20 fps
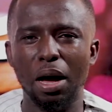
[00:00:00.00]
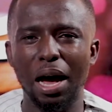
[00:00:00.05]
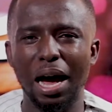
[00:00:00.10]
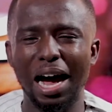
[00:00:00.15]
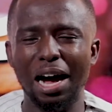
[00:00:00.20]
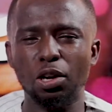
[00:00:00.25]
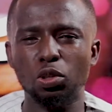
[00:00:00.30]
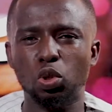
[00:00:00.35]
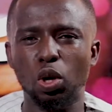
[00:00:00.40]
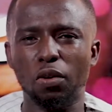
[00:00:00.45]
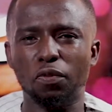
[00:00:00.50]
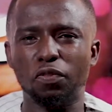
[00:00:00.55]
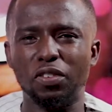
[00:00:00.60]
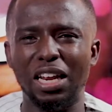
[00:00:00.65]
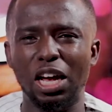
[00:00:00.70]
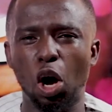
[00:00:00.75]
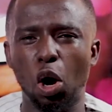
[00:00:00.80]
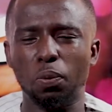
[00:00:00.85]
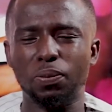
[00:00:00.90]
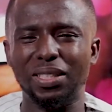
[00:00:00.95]
out of
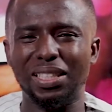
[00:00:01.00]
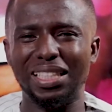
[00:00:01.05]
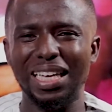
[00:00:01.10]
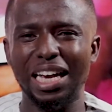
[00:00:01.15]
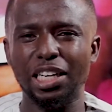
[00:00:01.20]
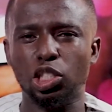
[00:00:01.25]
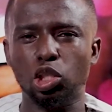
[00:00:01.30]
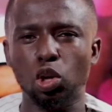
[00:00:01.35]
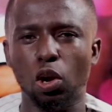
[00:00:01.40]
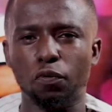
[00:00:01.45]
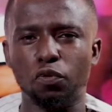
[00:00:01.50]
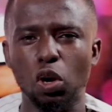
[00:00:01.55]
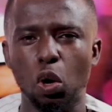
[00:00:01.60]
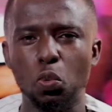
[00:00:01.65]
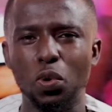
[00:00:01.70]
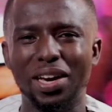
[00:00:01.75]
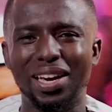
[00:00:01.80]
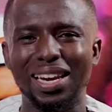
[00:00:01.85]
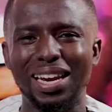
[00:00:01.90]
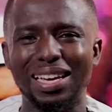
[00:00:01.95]
the obsession of
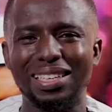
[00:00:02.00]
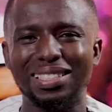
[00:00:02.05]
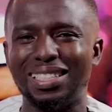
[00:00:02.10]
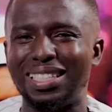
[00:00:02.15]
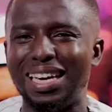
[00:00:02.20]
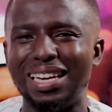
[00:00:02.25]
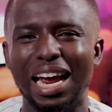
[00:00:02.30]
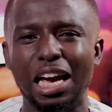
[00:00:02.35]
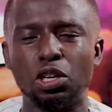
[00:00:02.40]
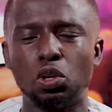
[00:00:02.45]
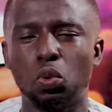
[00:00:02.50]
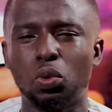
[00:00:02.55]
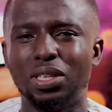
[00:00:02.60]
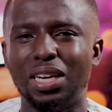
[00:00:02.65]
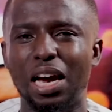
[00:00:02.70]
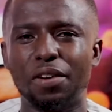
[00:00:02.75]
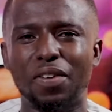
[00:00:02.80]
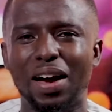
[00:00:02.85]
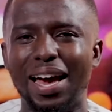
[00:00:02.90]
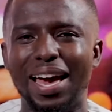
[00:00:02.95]
your weakness, say that you
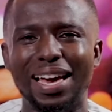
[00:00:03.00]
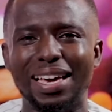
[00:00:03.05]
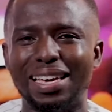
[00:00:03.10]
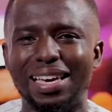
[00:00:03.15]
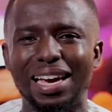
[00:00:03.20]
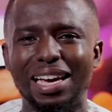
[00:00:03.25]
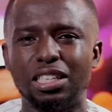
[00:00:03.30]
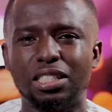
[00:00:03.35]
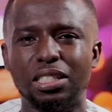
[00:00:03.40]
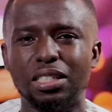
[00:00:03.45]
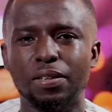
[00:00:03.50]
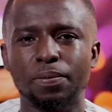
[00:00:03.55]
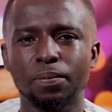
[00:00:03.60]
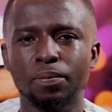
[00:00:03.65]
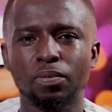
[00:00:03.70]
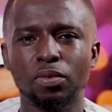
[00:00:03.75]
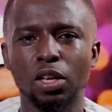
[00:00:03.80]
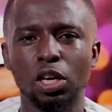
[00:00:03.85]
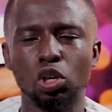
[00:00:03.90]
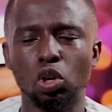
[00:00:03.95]
never engage
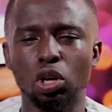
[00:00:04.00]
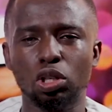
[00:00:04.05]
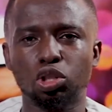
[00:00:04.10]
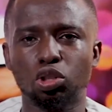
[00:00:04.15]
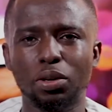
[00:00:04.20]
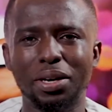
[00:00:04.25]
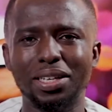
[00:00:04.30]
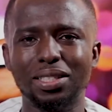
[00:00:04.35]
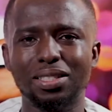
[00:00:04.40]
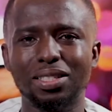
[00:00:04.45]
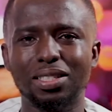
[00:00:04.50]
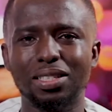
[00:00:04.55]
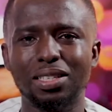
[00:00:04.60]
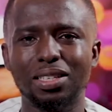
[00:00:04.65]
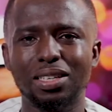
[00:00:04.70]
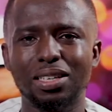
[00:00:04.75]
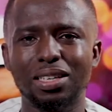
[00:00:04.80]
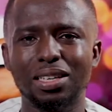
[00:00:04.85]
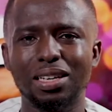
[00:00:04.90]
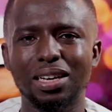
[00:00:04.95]
your strength?
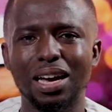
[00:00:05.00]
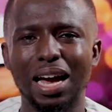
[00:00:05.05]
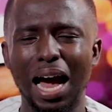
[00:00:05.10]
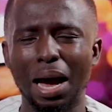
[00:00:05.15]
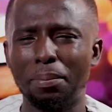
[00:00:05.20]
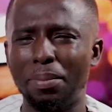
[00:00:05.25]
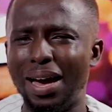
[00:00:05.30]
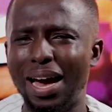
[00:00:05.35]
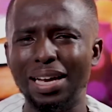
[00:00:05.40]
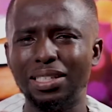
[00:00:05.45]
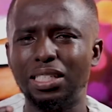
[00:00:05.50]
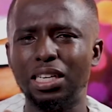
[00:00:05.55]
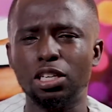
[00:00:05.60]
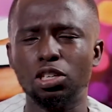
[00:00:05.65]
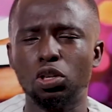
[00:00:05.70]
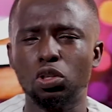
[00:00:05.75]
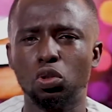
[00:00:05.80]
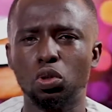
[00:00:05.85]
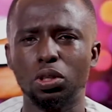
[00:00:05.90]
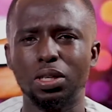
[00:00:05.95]
I'm urging
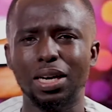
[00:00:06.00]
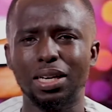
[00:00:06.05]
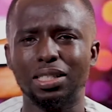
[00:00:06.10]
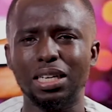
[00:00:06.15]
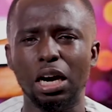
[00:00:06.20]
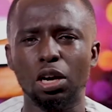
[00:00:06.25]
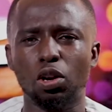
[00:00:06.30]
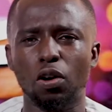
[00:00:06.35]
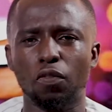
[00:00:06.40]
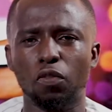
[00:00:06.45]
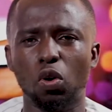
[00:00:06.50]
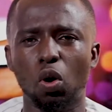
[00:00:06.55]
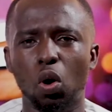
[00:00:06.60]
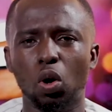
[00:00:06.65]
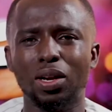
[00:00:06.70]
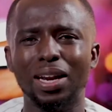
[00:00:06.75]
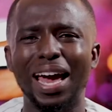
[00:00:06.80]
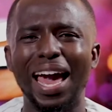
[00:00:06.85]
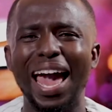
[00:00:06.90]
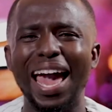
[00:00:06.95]
you today, child of
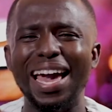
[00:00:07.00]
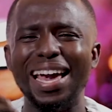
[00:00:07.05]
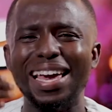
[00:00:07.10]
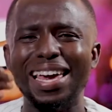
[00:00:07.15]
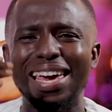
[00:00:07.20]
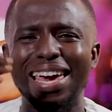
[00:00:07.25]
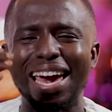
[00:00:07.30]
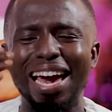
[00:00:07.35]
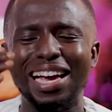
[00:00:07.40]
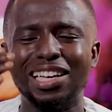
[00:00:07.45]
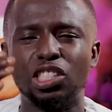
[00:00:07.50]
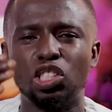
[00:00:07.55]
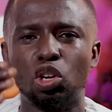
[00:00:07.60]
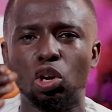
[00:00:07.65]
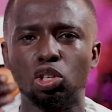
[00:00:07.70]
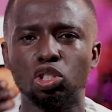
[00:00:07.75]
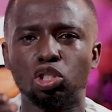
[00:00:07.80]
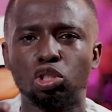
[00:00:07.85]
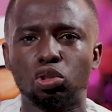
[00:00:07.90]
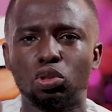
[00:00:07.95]
God, engage
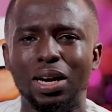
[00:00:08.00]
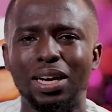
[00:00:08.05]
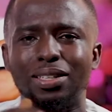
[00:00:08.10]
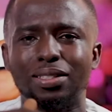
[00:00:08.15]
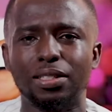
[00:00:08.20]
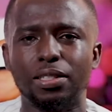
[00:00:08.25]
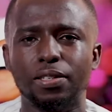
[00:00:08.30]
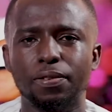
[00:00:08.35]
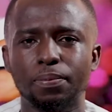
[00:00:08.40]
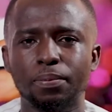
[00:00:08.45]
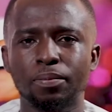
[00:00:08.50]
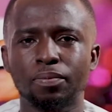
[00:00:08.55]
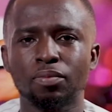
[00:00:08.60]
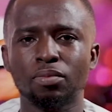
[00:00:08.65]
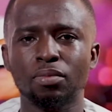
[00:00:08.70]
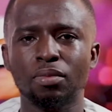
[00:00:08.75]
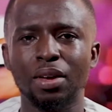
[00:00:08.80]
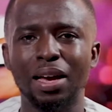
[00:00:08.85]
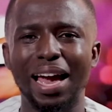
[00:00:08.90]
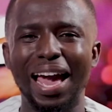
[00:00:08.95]
your strength.
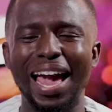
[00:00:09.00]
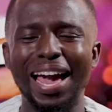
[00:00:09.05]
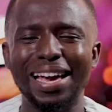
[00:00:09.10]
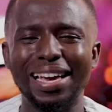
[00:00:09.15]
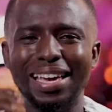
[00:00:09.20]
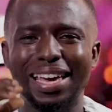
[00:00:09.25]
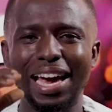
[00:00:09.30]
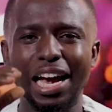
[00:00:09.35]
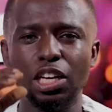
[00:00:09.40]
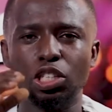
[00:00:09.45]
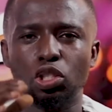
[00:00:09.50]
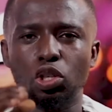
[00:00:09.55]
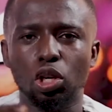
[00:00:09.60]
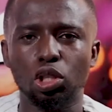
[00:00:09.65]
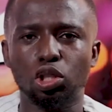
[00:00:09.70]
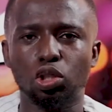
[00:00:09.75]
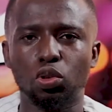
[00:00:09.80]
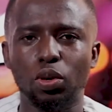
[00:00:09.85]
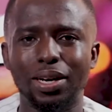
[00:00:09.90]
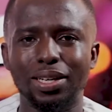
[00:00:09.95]
Engage
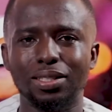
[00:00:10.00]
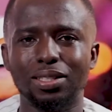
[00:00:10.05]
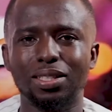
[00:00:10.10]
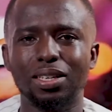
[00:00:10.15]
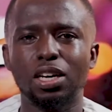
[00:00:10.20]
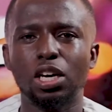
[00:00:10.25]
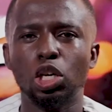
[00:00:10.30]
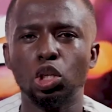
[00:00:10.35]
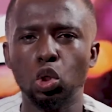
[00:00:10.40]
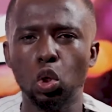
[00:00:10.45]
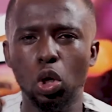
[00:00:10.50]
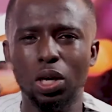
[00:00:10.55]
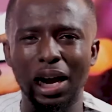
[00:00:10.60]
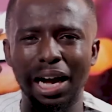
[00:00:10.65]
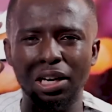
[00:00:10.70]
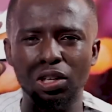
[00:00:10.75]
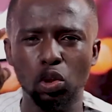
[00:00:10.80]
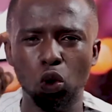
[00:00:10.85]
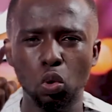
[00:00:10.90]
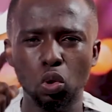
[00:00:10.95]
your strength. You
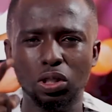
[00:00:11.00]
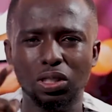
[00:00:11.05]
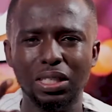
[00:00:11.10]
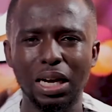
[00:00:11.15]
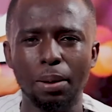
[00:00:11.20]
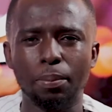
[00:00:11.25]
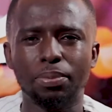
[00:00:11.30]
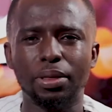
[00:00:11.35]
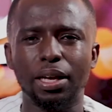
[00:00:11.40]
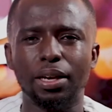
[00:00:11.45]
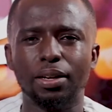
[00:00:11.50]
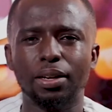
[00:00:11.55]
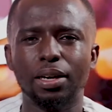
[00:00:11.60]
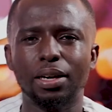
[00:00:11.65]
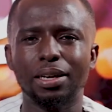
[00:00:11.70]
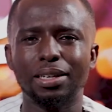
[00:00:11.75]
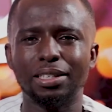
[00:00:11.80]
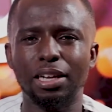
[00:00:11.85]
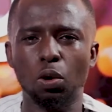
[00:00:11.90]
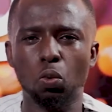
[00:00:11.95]
can do something.
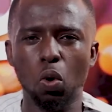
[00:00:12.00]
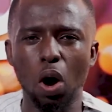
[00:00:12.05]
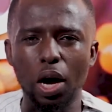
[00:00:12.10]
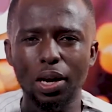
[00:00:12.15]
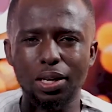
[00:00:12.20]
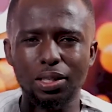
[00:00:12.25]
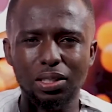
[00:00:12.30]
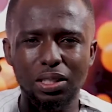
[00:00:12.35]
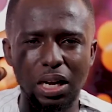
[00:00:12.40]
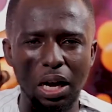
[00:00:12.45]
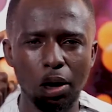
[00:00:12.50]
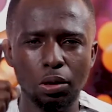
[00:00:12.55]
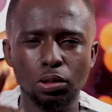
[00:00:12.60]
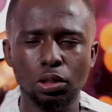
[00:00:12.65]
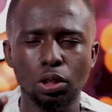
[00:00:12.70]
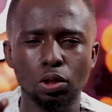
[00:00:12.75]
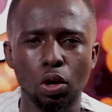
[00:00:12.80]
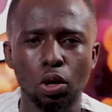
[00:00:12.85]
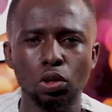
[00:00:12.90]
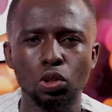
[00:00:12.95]
The world is
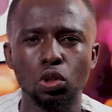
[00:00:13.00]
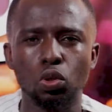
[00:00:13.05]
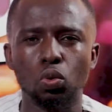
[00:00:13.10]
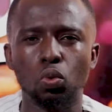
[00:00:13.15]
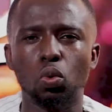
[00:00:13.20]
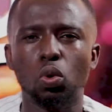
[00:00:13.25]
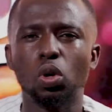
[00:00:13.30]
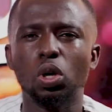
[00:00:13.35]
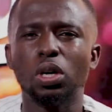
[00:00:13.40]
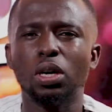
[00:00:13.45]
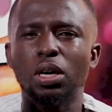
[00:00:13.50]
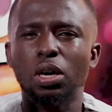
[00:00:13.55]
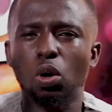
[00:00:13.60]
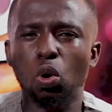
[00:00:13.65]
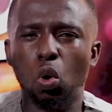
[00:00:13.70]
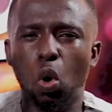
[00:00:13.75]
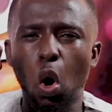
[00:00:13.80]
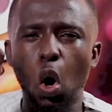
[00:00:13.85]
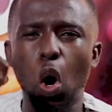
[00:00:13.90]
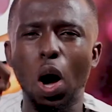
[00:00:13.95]
counting on you.
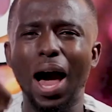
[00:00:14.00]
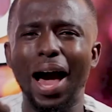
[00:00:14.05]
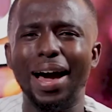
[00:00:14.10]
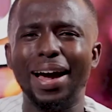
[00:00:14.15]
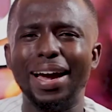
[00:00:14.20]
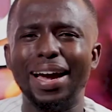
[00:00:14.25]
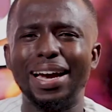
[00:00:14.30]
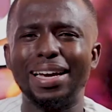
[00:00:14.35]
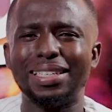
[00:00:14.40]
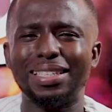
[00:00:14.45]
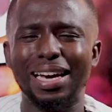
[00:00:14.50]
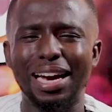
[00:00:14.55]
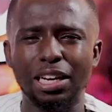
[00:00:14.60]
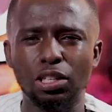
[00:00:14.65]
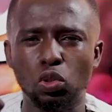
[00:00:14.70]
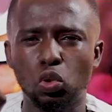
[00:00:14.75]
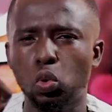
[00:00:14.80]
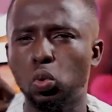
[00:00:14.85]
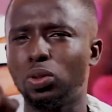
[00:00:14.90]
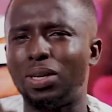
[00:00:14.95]
Go ahead
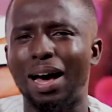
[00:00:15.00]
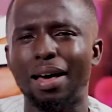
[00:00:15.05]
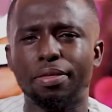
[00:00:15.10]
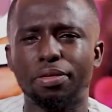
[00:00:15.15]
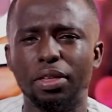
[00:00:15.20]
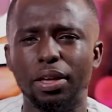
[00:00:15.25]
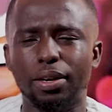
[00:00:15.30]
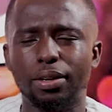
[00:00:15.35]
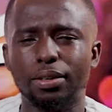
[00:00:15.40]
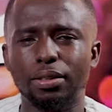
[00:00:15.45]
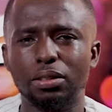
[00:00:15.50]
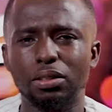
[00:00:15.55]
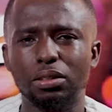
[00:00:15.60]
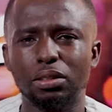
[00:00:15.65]
and do that thing.